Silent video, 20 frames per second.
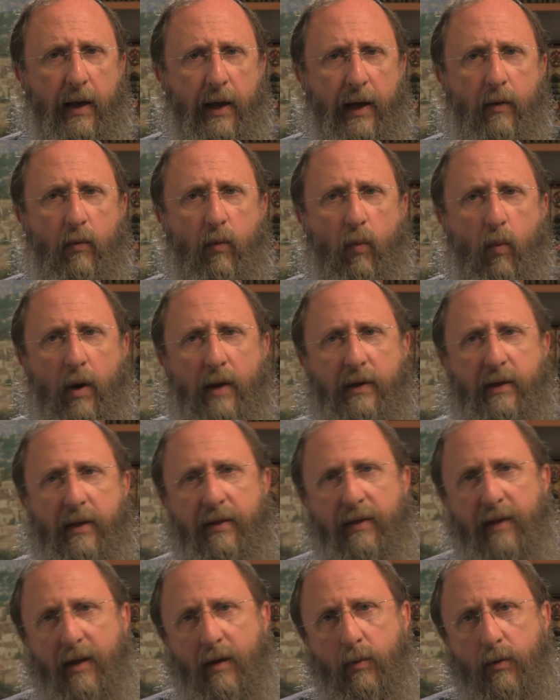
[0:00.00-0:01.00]
and what
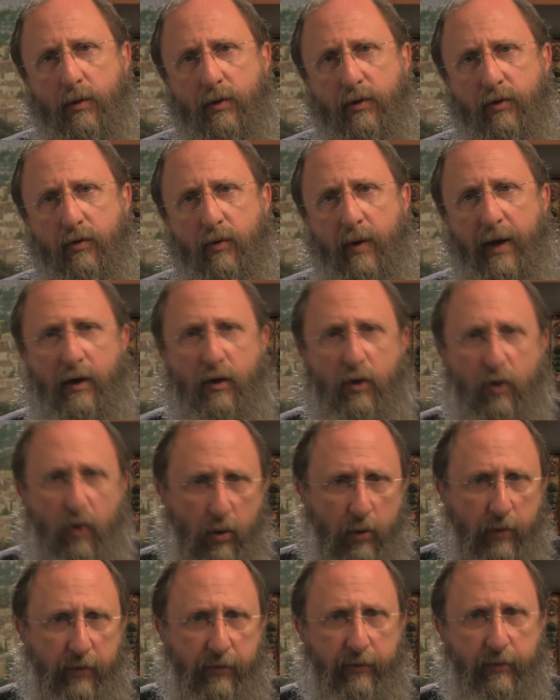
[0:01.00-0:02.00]
they will do and
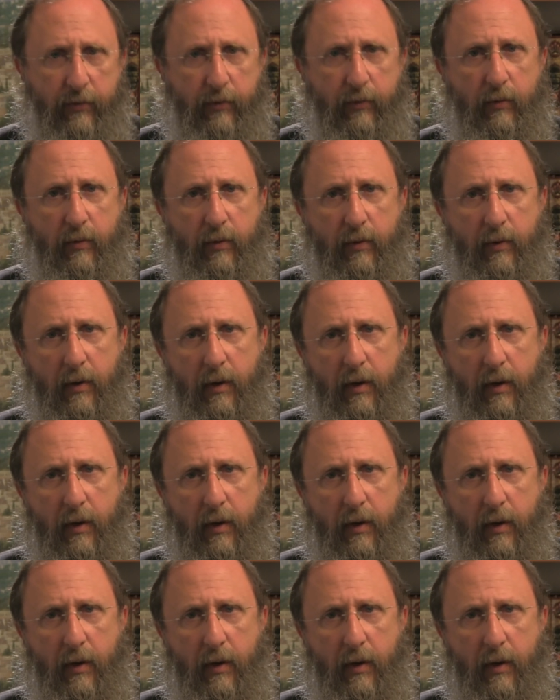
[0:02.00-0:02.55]
go through.